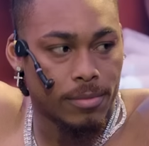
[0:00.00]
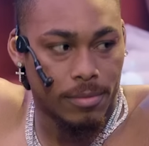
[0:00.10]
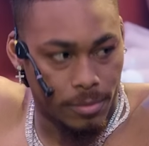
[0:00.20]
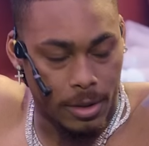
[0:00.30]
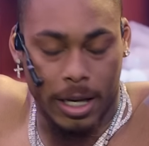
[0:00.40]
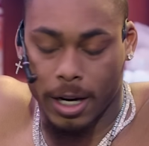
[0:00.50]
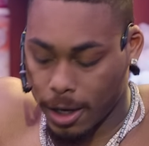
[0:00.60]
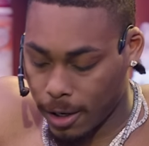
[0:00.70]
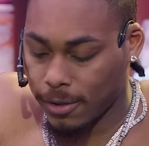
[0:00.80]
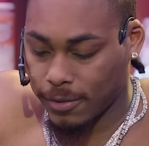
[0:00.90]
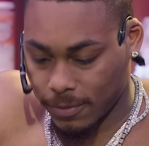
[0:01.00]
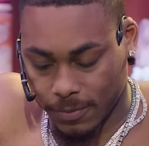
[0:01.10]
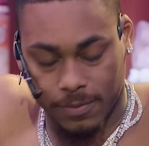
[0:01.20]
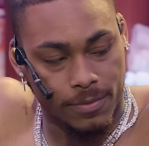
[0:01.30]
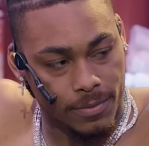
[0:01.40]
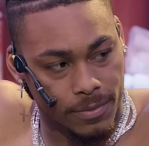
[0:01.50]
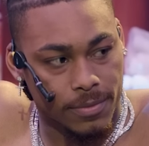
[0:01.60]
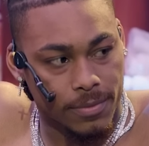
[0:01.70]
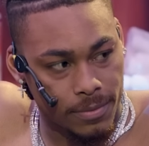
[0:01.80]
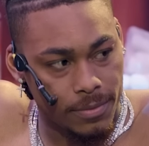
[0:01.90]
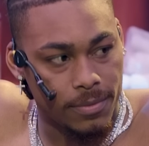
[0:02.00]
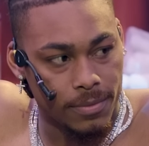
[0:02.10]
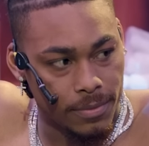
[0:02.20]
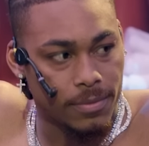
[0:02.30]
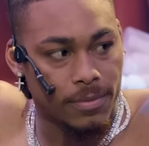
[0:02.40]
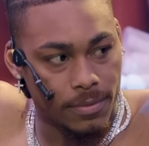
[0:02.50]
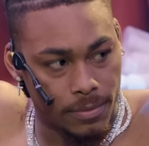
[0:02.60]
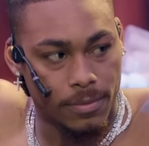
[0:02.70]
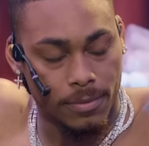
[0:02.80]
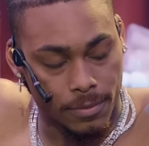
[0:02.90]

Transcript: they are. They are. Um, seeing you get to the place that you are now.